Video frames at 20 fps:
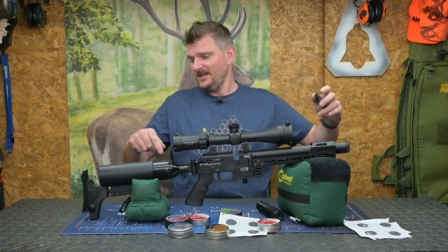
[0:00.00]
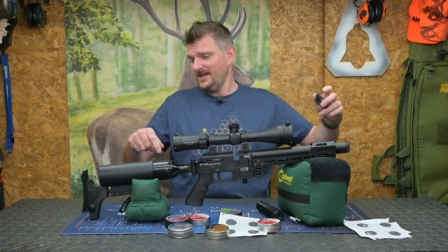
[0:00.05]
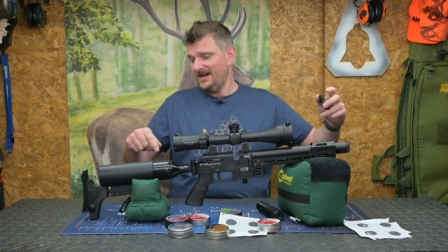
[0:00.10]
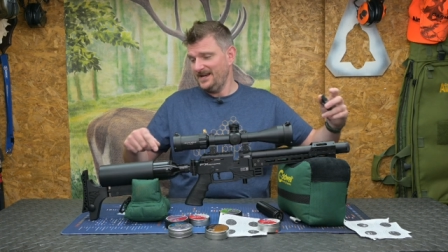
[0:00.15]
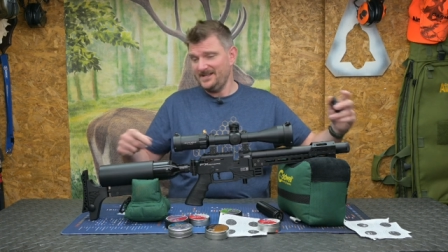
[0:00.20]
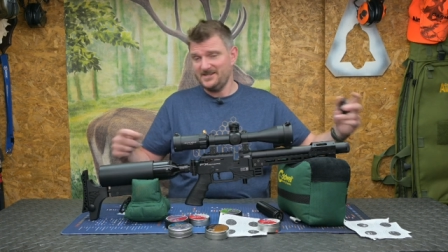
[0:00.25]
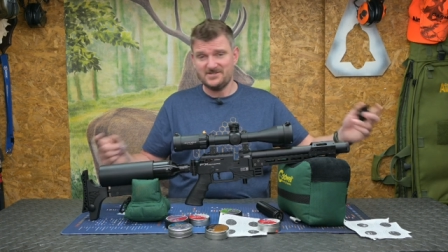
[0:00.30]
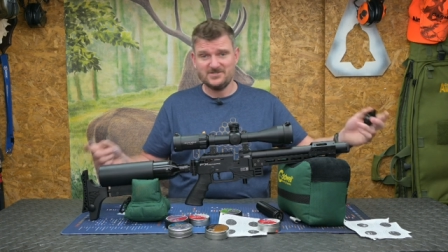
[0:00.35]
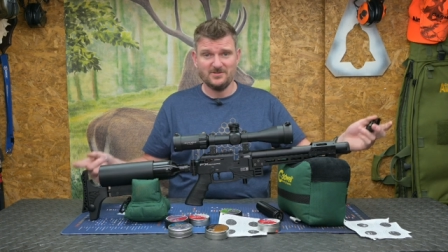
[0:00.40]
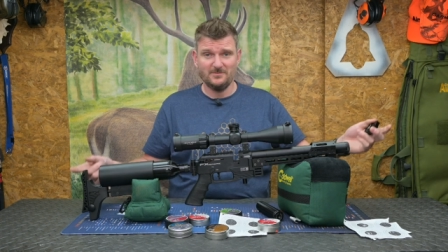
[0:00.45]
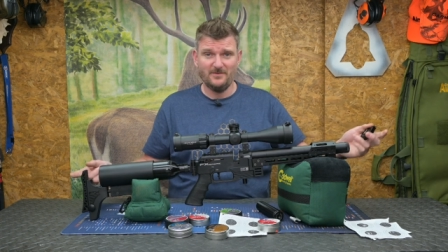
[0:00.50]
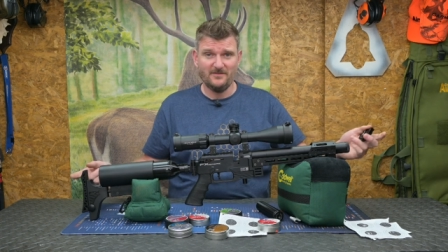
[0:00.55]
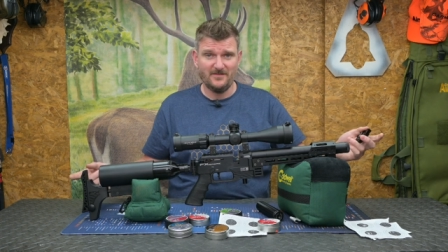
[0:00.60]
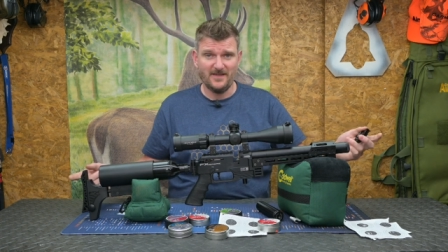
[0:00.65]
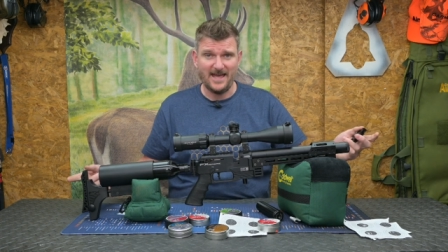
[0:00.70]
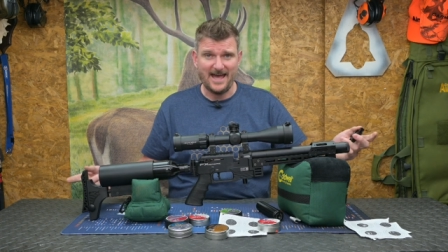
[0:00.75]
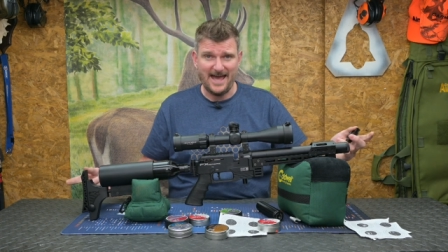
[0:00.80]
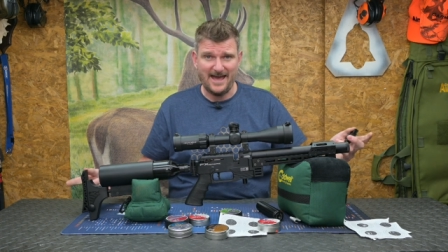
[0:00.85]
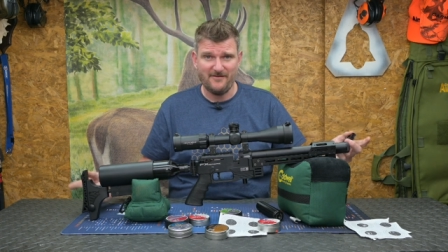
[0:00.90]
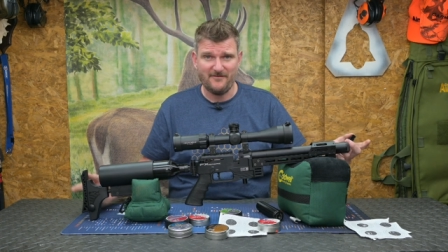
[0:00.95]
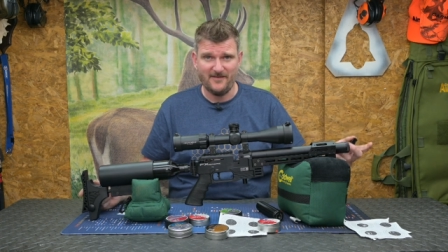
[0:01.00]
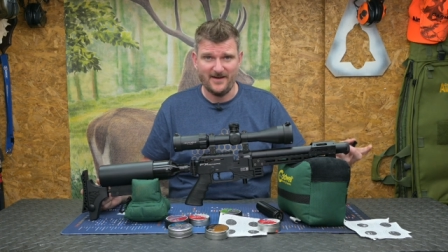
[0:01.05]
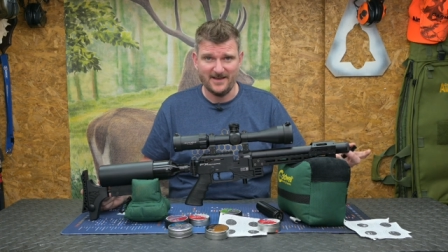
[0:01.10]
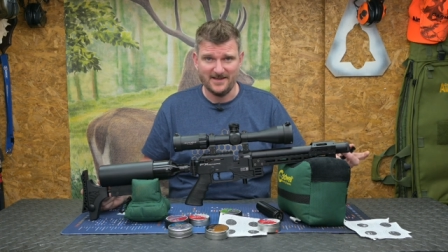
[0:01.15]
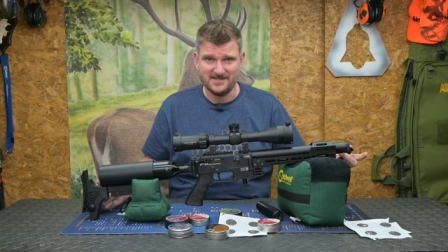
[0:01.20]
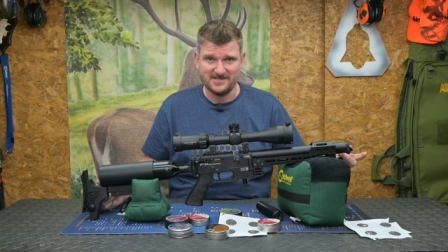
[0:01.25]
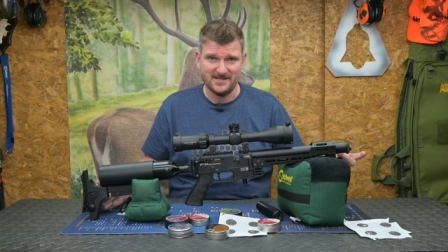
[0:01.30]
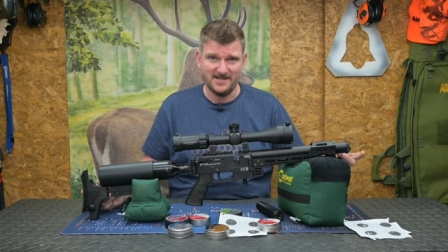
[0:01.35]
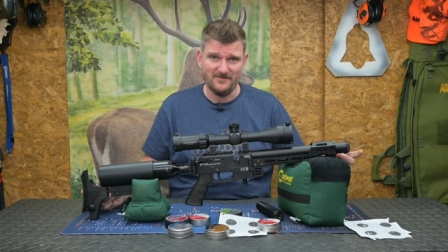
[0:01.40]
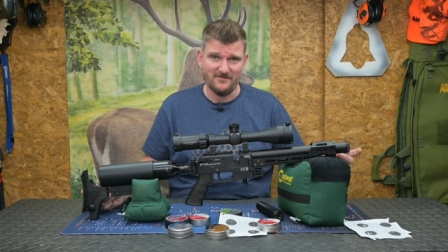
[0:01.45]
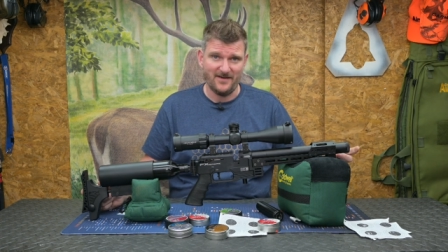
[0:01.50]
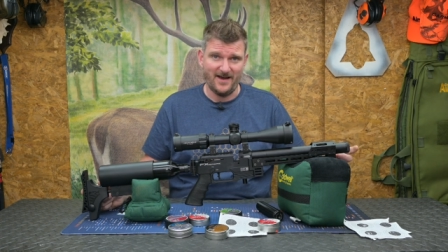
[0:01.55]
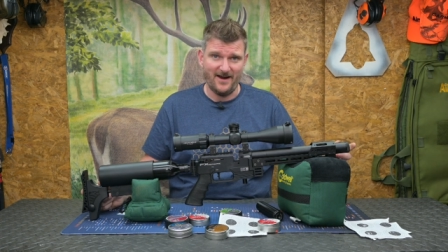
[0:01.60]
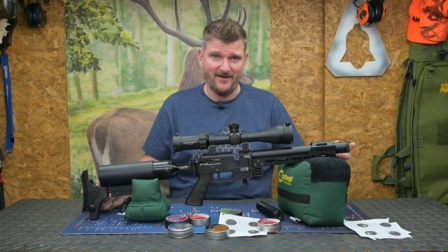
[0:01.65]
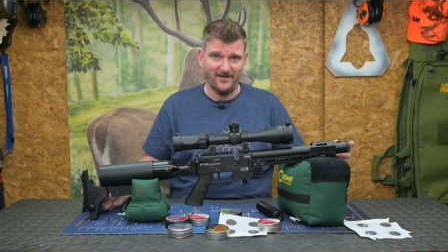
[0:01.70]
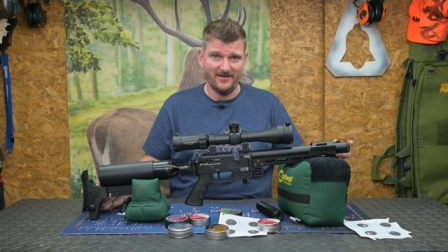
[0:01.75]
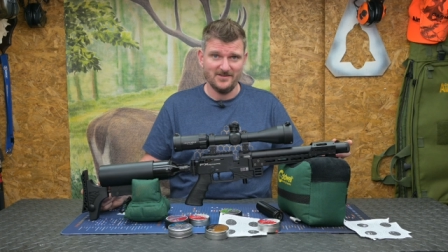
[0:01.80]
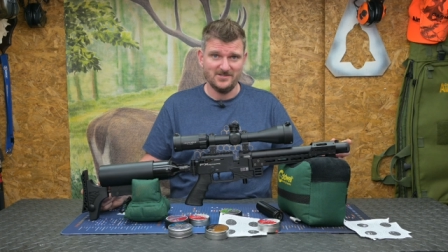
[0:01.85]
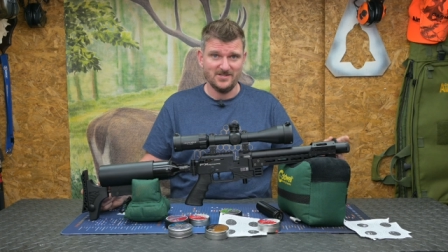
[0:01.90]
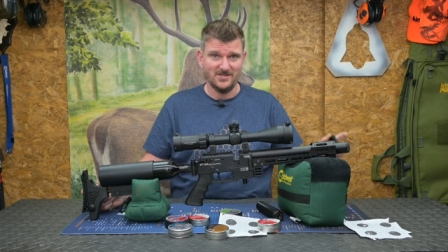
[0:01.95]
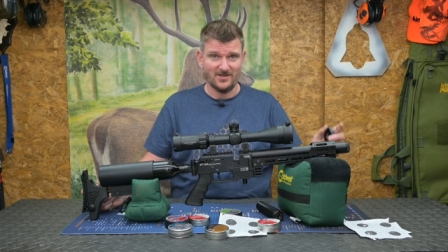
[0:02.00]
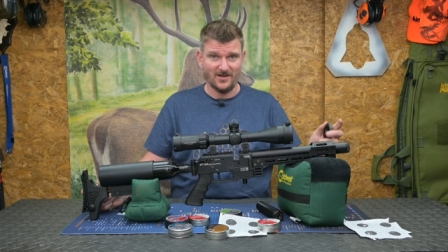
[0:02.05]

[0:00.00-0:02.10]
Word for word: And in some of the FAC variants,